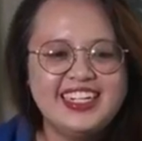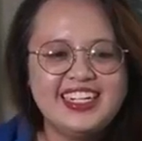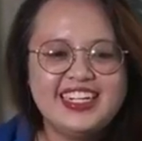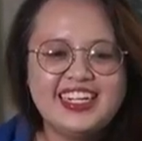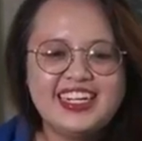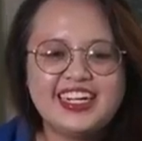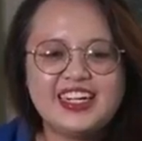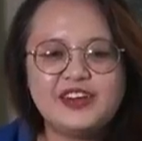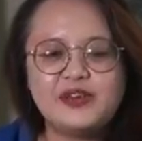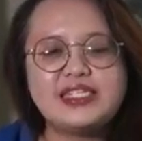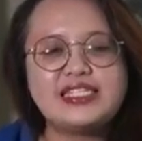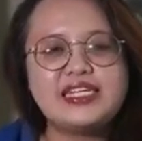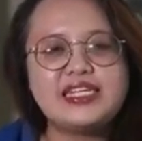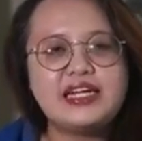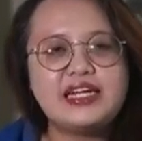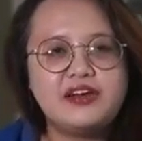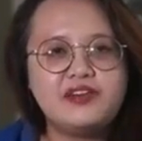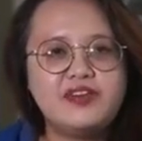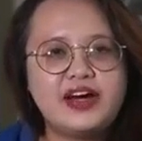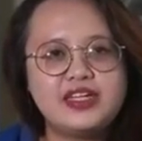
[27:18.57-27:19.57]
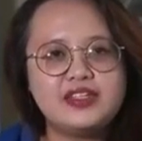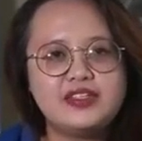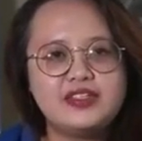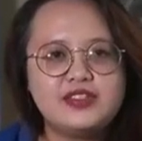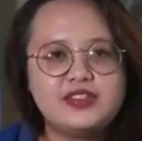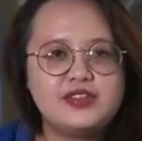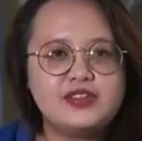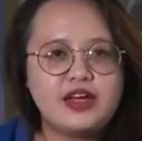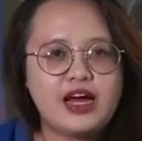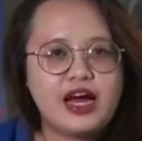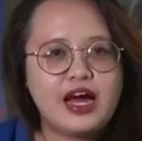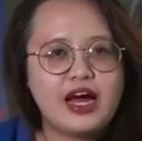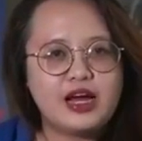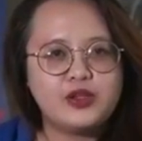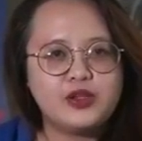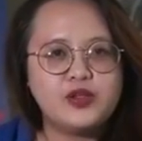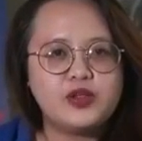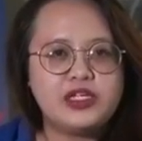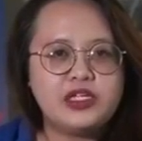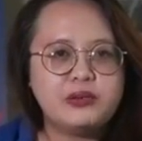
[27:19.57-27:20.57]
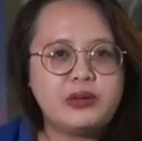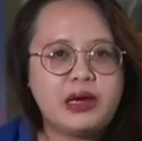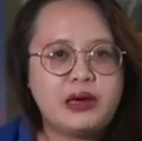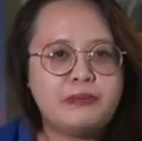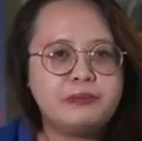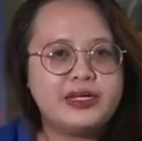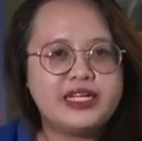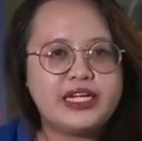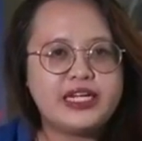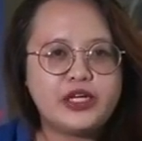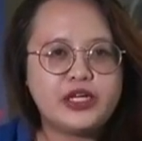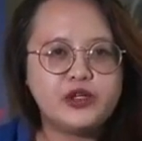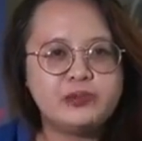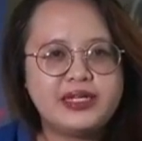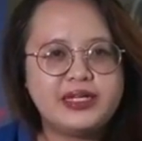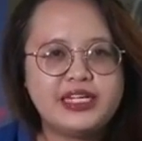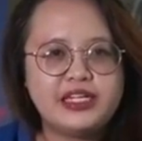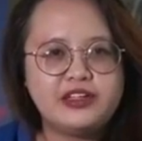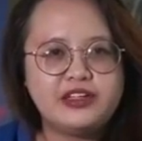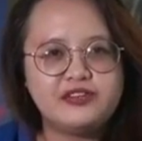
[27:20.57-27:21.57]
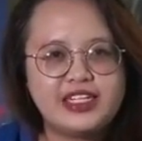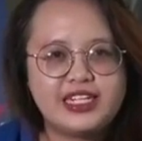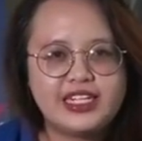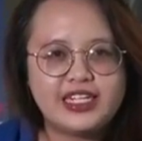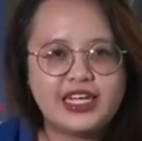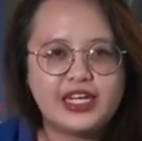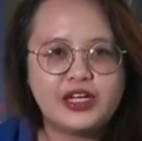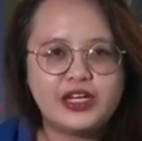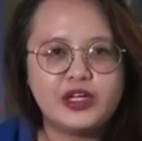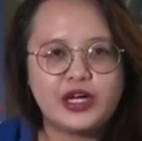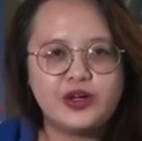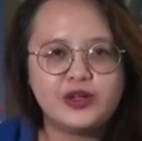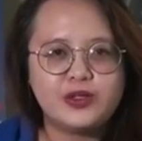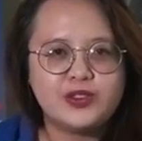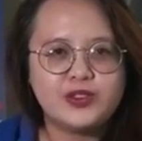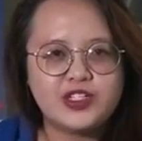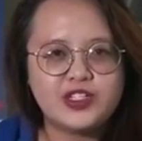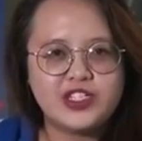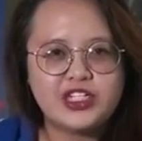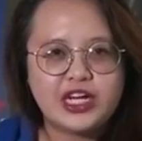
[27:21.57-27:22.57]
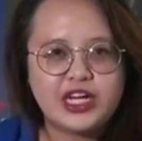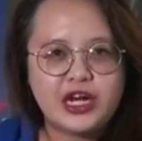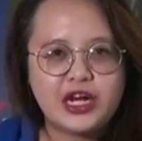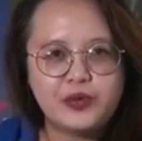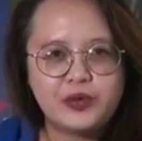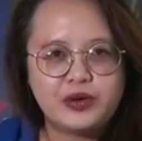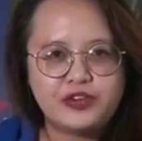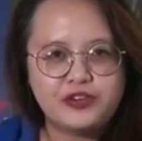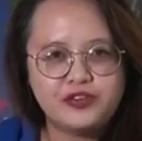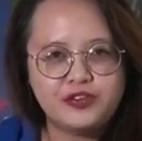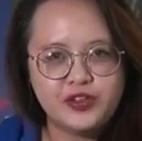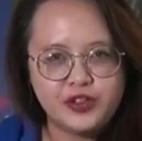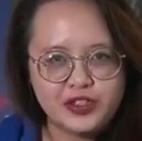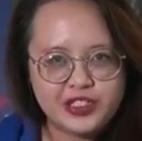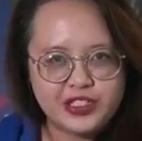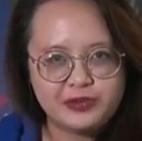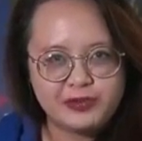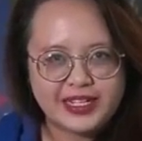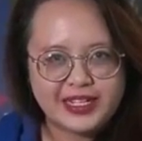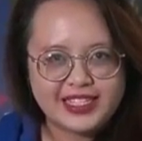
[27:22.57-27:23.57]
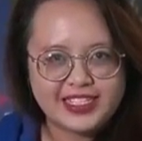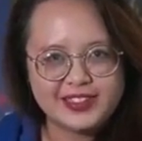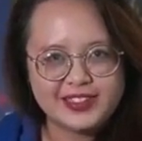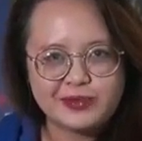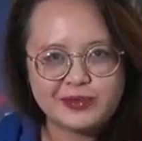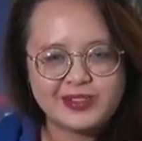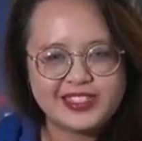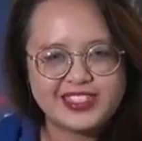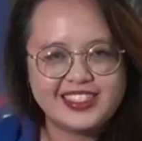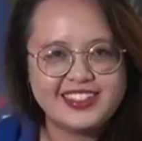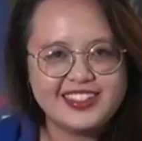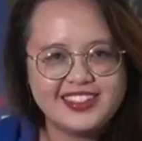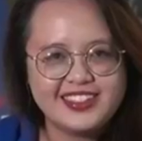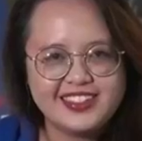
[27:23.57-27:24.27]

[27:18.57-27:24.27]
What's an advice to keep happy that you believe in that you can also share with future participants?